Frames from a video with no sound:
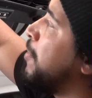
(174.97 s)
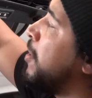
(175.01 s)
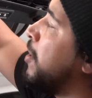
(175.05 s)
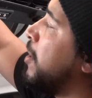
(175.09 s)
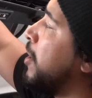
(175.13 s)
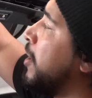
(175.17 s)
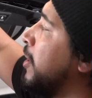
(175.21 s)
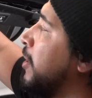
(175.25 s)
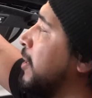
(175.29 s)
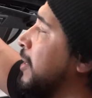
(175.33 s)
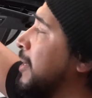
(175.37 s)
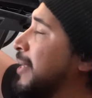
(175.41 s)

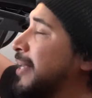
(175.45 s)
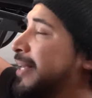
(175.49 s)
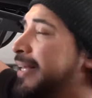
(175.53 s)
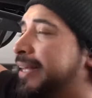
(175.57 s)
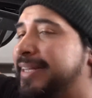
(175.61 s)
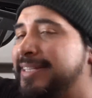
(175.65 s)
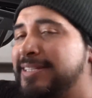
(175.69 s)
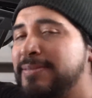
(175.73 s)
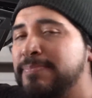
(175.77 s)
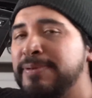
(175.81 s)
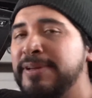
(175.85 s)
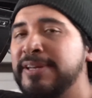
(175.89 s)
part it
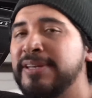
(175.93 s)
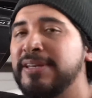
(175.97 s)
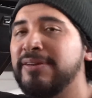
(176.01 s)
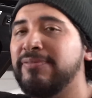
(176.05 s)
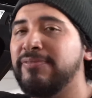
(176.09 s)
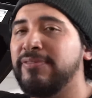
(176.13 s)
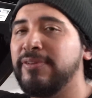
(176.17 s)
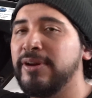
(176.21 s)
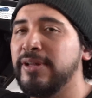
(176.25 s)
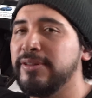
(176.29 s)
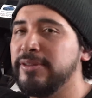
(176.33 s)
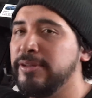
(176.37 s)
is a bit
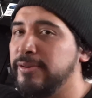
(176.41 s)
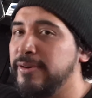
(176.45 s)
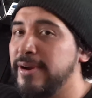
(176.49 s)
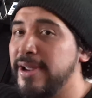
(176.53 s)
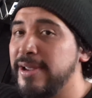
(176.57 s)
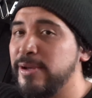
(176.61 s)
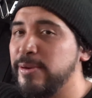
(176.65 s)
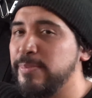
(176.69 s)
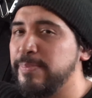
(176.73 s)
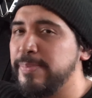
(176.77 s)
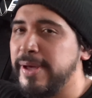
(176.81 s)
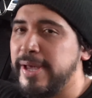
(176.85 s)
different on the
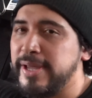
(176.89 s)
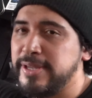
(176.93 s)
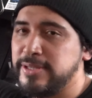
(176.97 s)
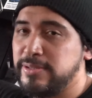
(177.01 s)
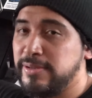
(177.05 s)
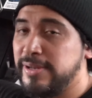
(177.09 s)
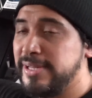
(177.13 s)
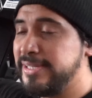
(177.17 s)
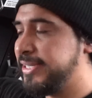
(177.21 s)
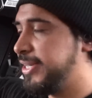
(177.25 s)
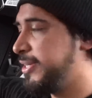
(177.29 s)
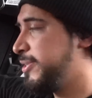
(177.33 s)
Grand Coupe.
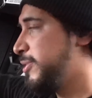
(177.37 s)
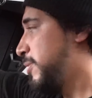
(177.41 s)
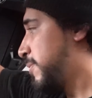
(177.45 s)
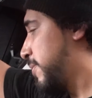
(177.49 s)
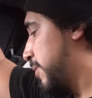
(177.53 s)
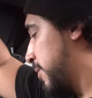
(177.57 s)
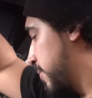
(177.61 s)
So let's get to